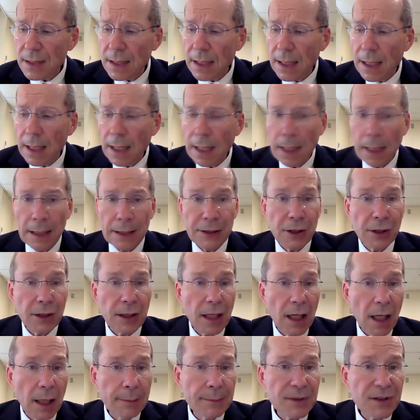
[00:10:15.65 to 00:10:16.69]
uh, your
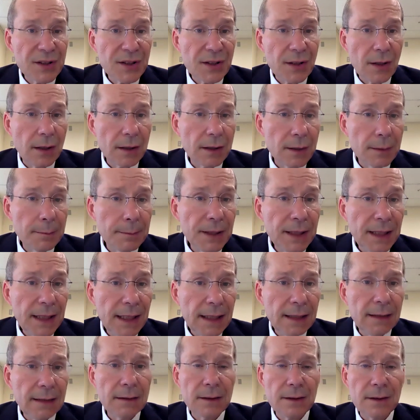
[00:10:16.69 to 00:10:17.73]
gums start to
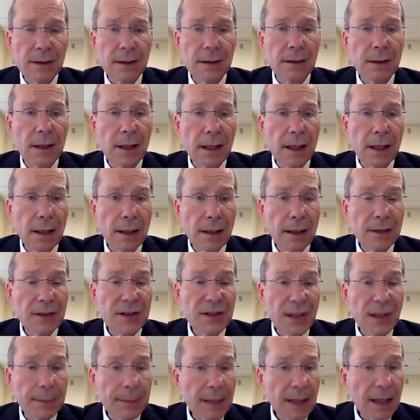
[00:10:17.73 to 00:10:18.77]
bleed, uh,
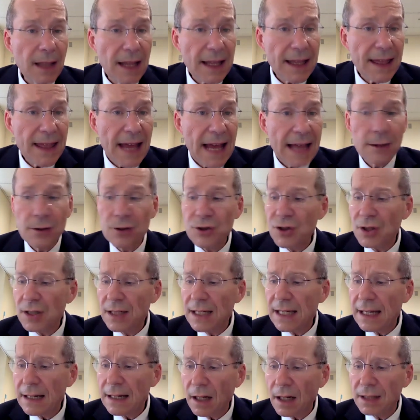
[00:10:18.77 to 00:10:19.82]
something like that, you should
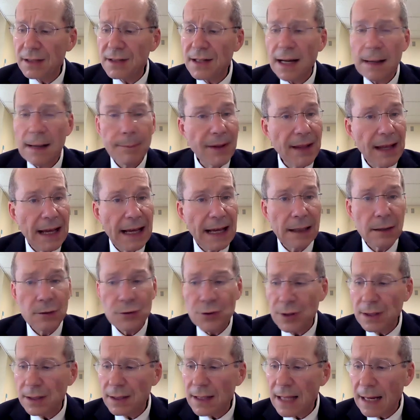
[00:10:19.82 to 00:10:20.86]
get on top of that and
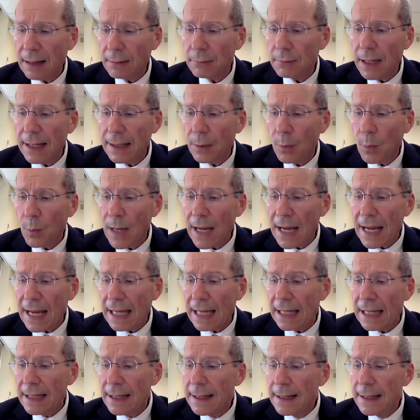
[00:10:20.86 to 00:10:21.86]
treat that right away.